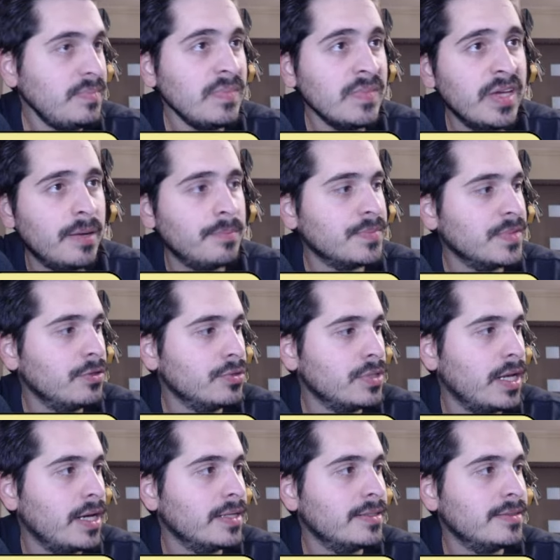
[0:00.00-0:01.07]
Yeah, good
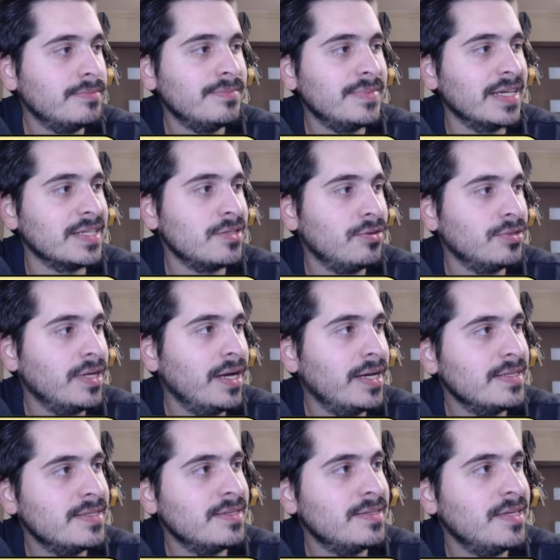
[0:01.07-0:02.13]
luck. Thanks a lot,
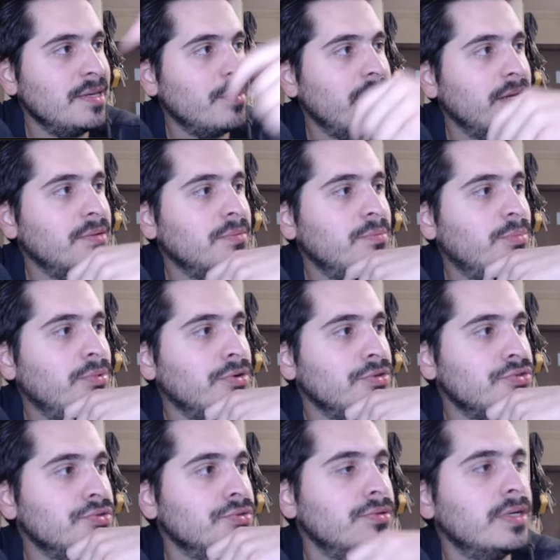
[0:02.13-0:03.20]
guys. Seaman,
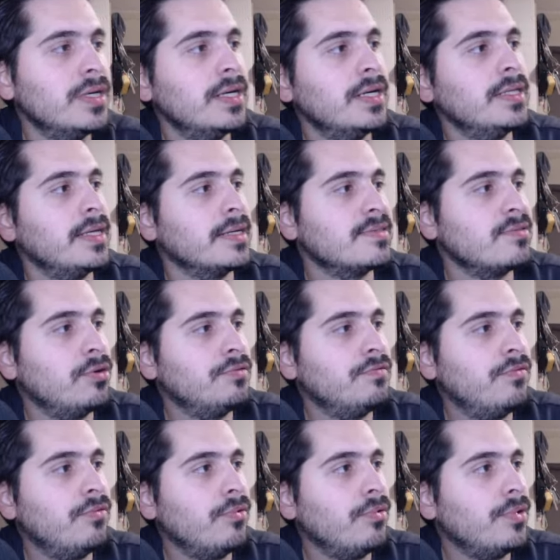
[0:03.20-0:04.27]
Poeju, thanks a lot
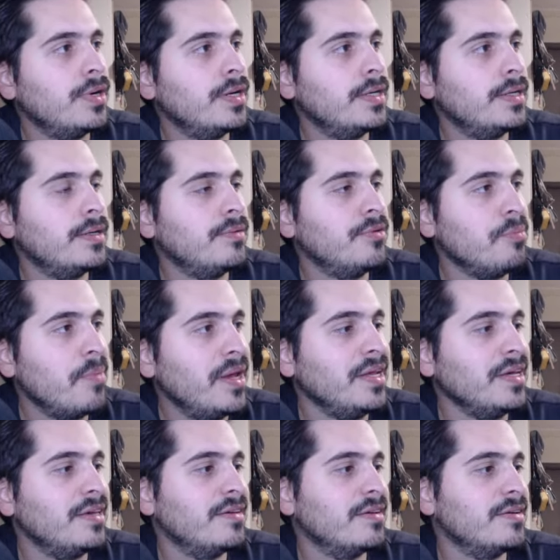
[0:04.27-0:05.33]
for
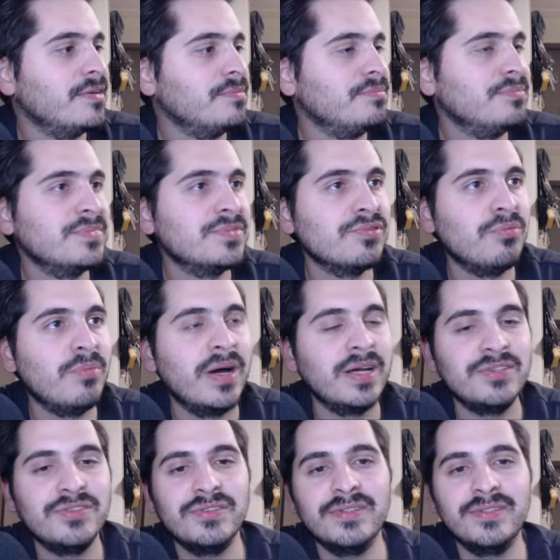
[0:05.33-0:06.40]
remaining here so
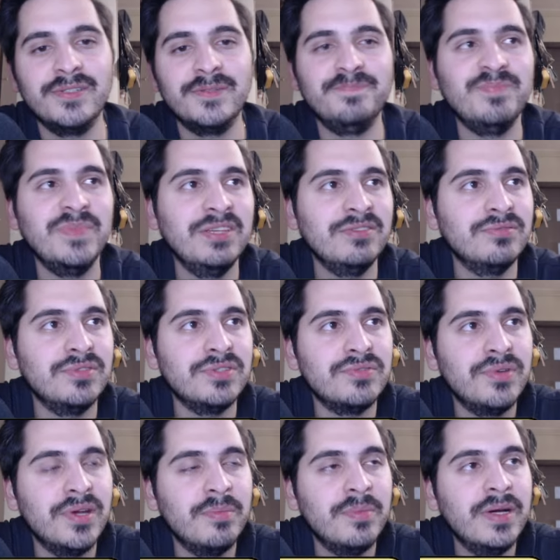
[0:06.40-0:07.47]
much into the
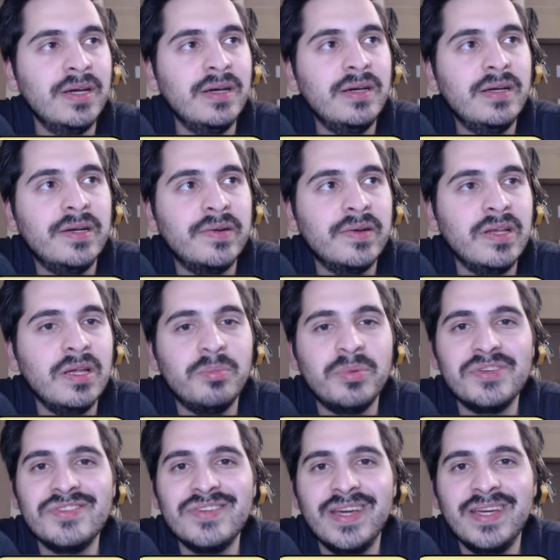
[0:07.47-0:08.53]
stream. Really
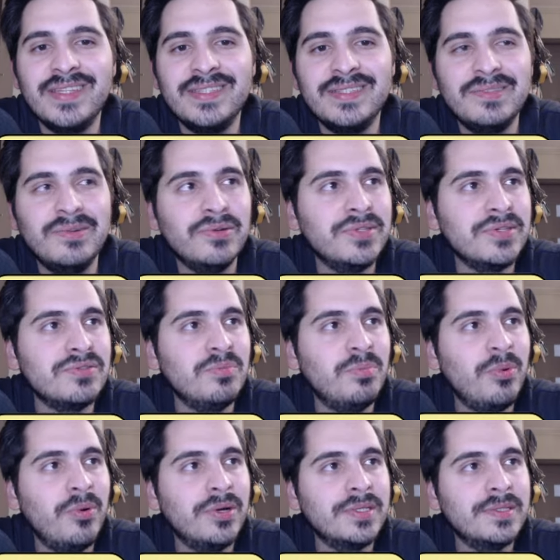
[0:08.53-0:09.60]
appreciate all the
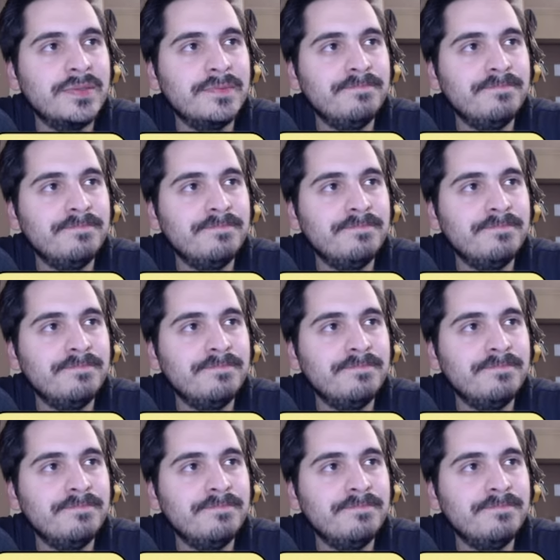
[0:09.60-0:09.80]
support.